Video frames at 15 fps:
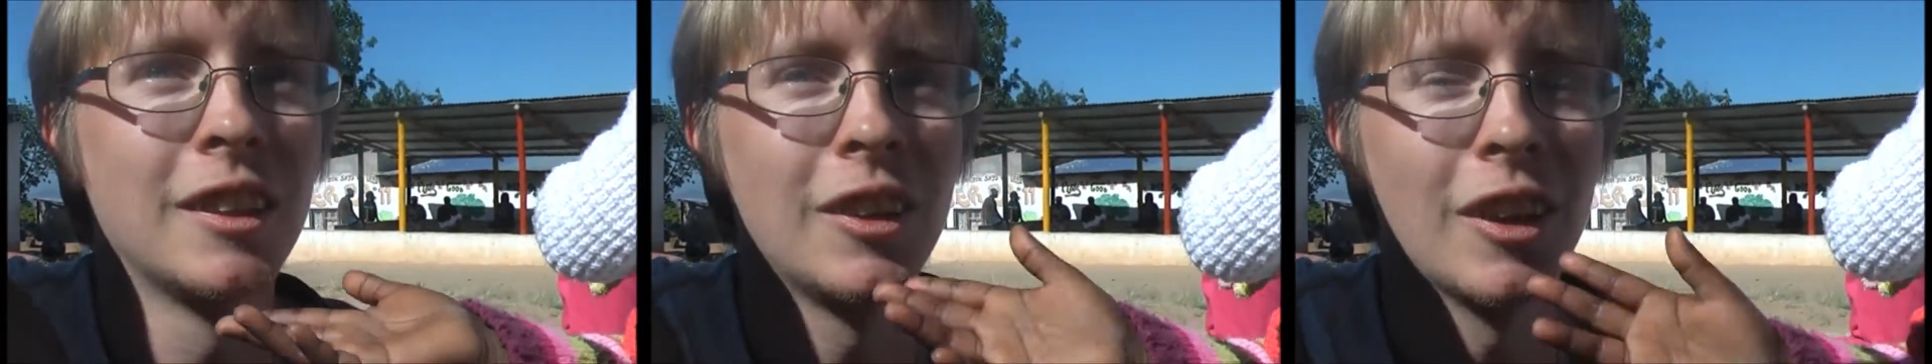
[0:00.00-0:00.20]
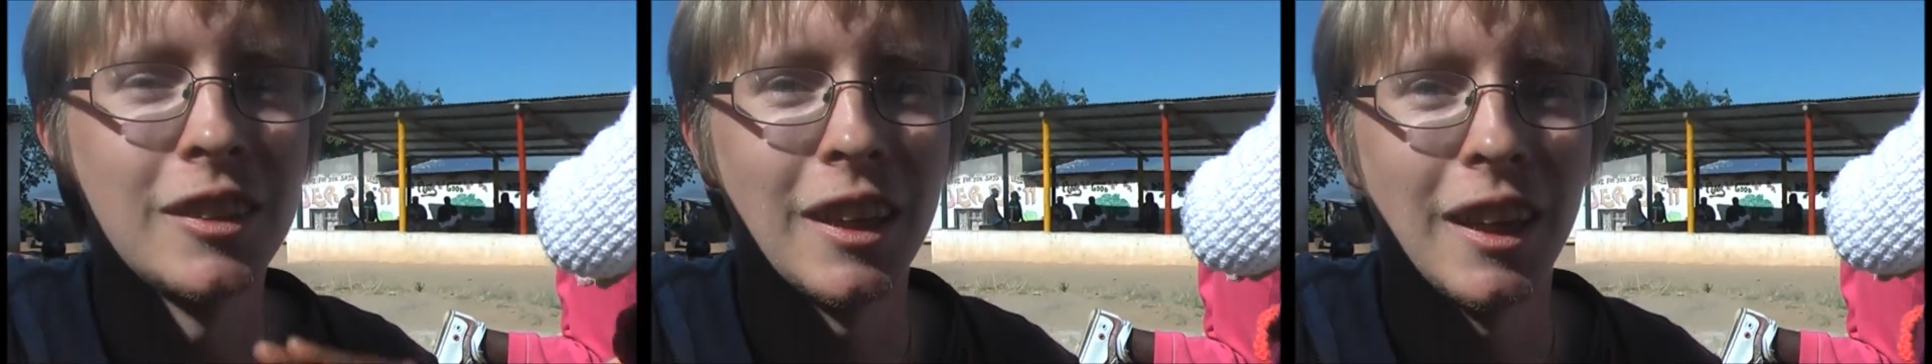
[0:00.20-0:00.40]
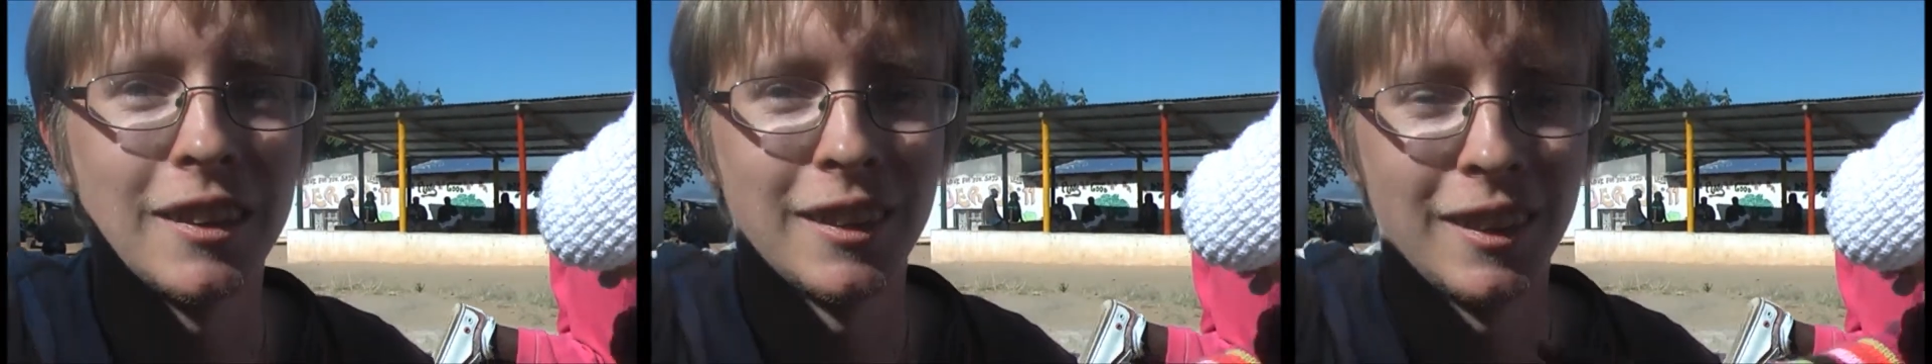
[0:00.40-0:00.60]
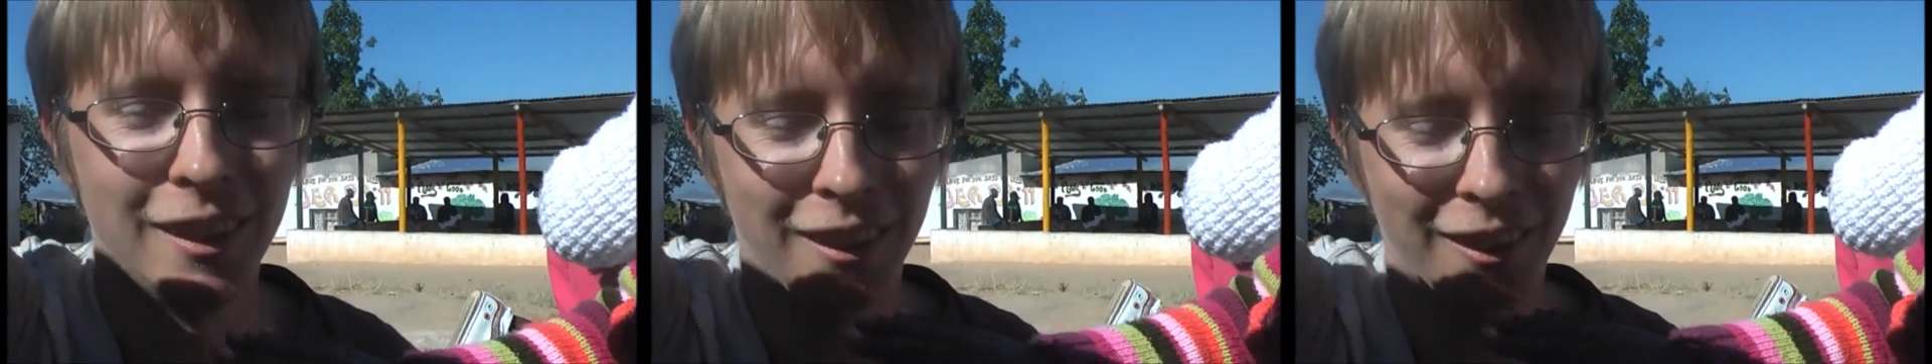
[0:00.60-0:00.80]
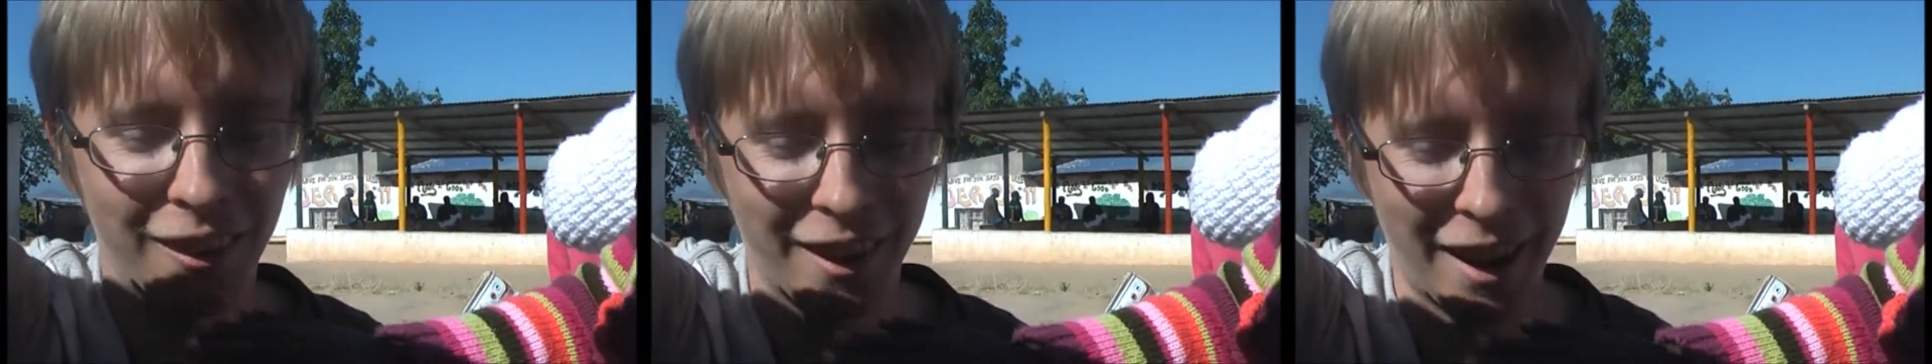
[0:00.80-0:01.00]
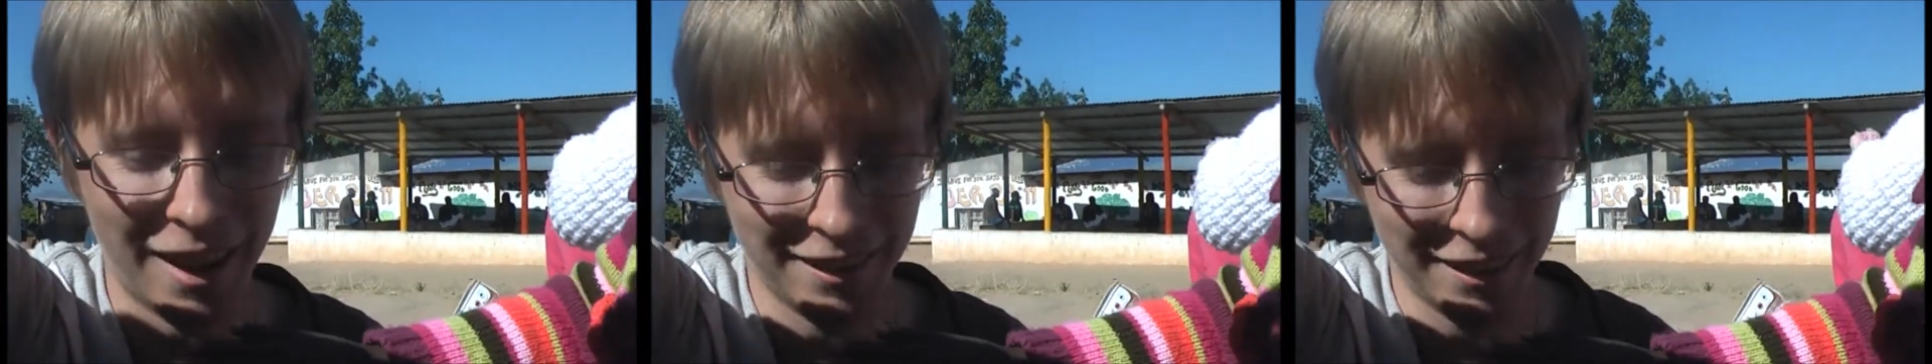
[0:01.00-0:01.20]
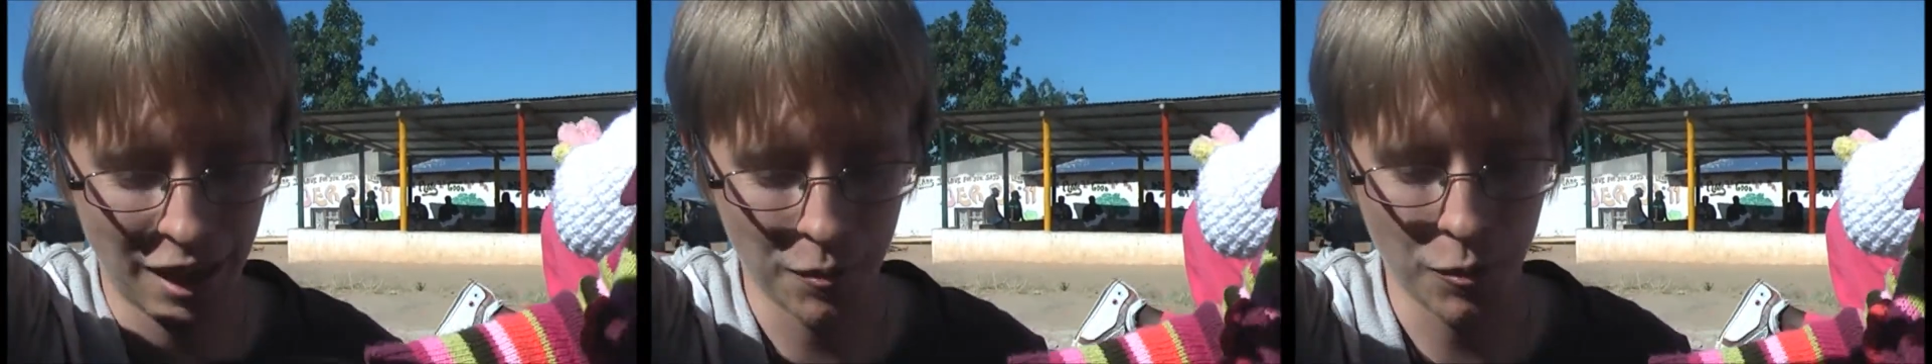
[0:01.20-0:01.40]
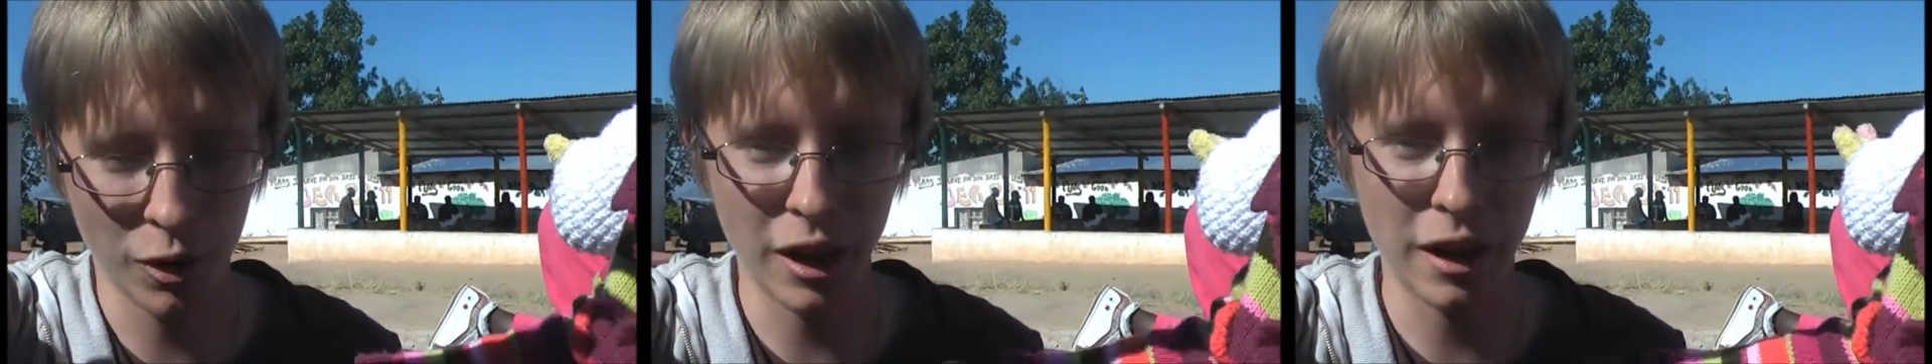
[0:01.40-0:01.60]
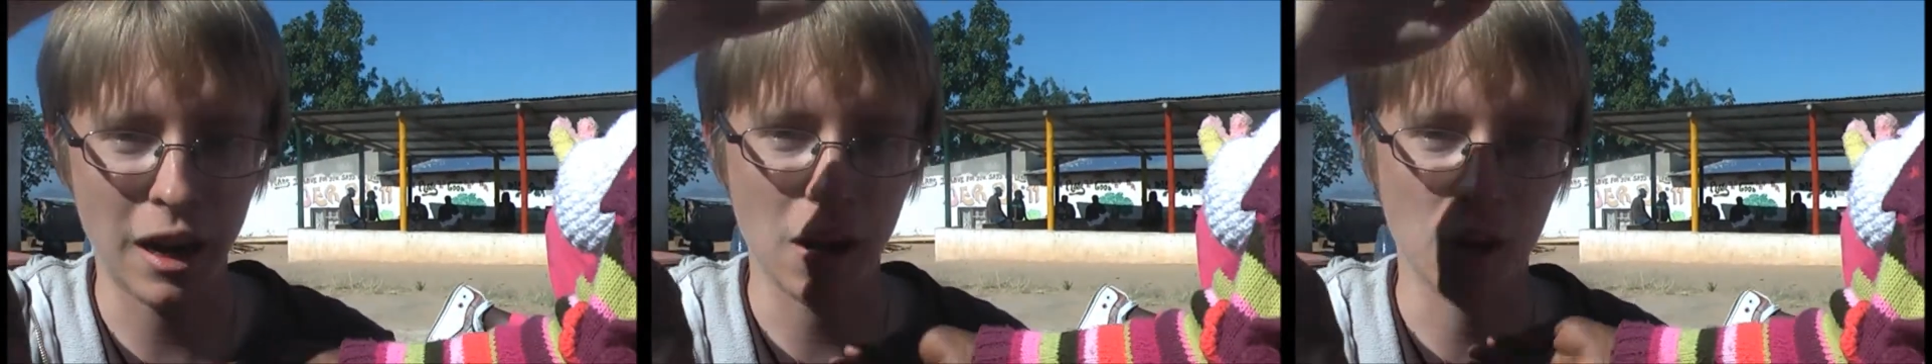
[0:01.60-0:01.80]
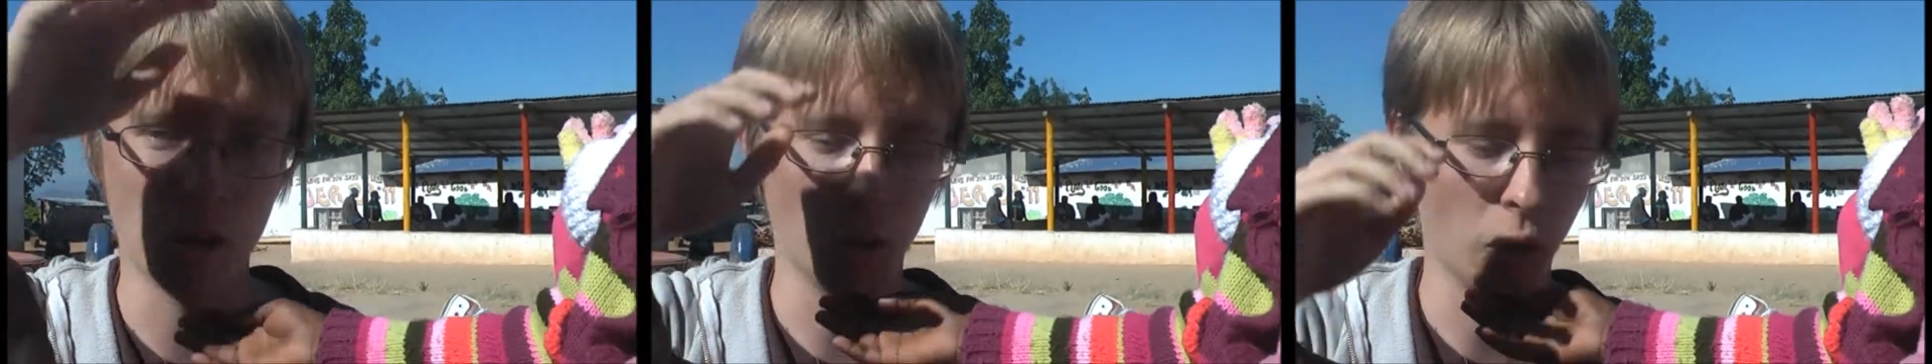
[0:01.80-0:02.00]
Alright, Niabonga
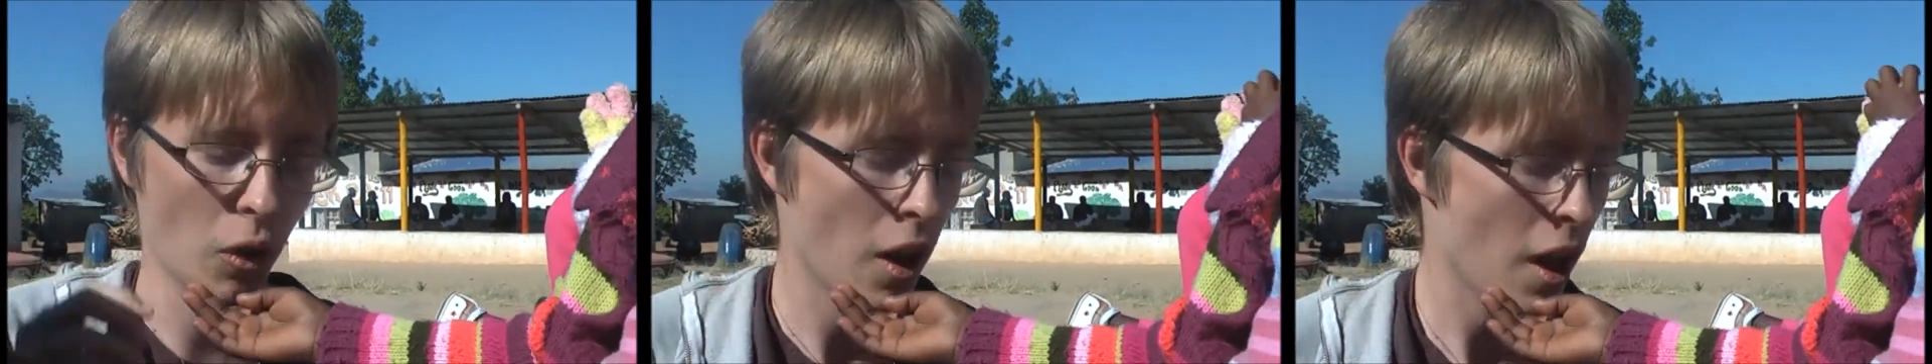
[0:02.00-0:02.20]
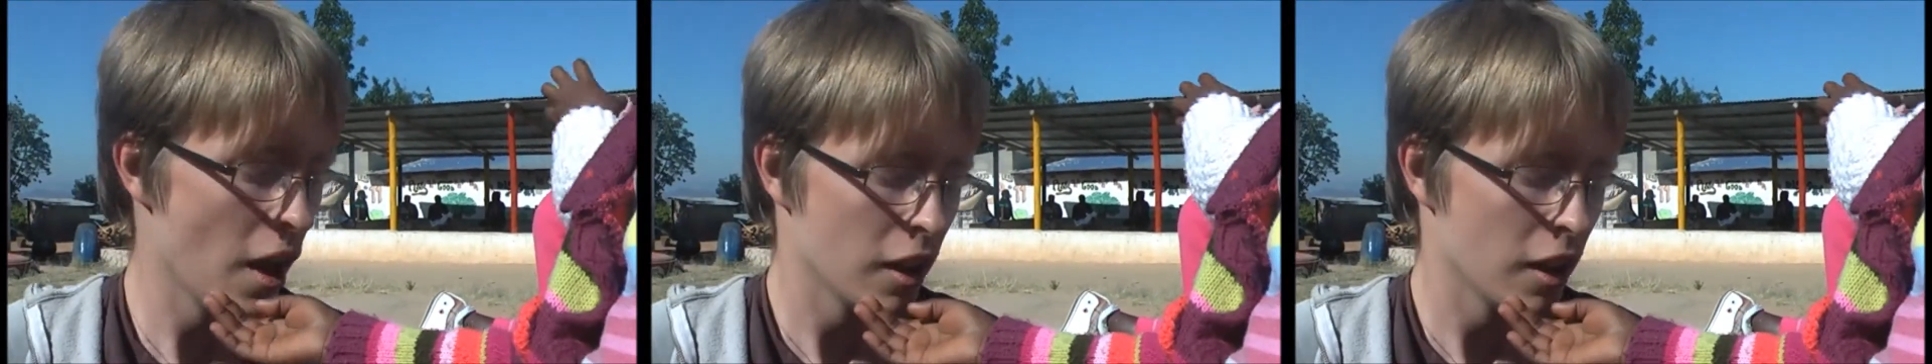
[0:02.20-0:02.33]
Kakulu.